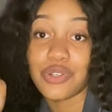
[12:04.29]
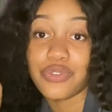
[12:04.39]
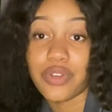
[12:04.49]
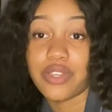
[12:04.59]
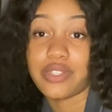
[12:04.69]

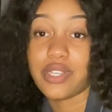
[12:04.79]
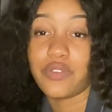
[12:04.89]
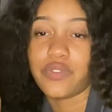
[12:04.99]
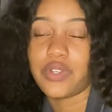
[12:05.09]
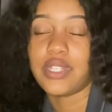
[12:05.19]
for
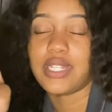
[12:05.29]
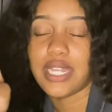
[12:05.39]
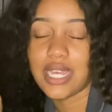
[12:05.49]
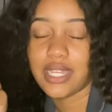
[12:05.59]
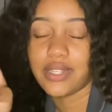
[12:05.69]
yourself during the
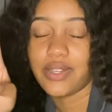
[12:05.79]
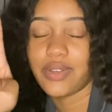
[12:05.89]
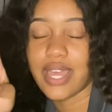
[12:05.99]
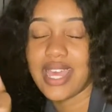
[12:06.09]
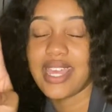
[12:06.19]
day,
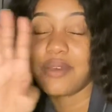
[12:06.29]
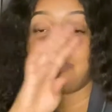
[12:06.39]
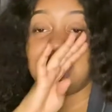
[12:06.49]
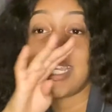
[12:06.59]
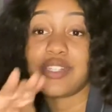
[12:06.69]
okay?
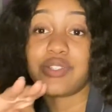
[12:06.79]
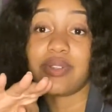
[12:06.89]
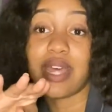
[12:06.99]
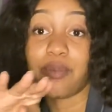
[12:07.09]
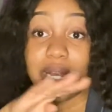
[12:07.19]
Please do
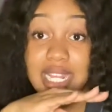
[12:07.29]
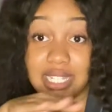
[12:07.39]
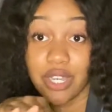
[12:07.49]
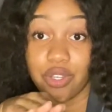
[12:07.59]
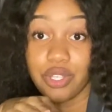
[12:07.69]
that. When I
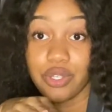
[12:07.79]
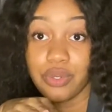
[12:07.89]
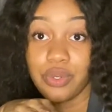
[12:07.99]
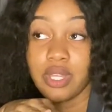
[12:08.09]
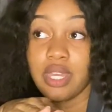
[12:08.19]
tell you,
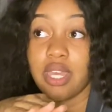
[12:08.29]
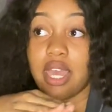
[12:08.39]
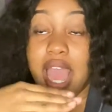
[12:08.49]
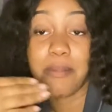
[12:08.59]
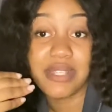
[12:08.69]

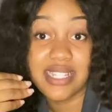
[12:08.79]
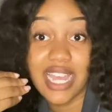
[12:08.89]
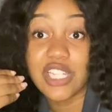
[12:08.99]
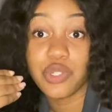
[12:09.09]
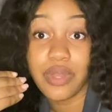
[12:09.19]
I'm a
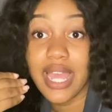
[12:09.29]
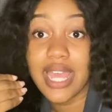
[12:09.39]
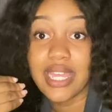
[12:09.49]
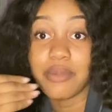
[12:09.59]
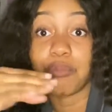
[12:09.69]
schedule
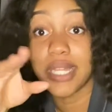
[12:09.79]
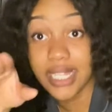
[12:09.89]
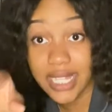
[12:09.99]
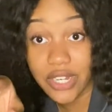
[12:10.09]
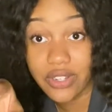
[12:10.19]
head,
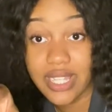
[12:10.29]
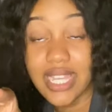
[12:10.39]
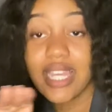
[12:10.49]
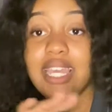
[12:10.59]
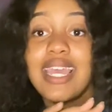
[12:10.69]
but
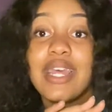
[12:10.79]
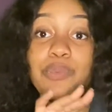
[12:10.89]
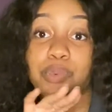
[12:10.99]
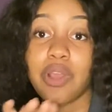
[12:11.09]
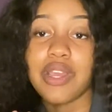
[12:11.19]
literally it
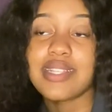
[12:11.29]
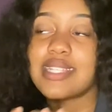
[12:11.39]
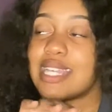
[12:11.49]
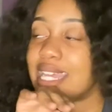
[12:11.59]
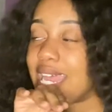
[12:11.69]

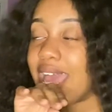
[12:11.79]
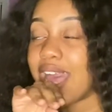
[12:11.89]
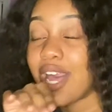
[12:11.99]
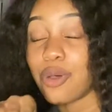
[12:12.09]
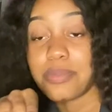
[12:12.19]
works. It
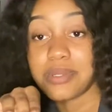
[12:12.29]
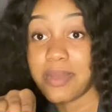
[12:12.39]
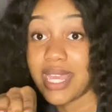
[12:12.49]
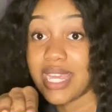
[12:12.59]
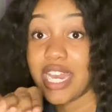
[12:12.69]
helps,
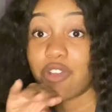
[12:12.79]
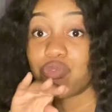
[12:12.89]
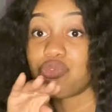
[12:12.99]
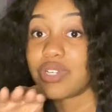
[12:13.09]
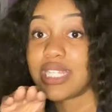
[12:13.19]
man. It
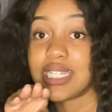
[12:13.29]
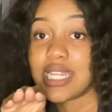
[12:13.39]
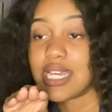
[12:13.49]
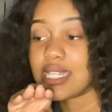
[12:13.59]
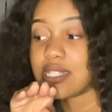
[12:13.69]
really
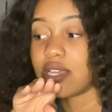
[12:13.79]
does.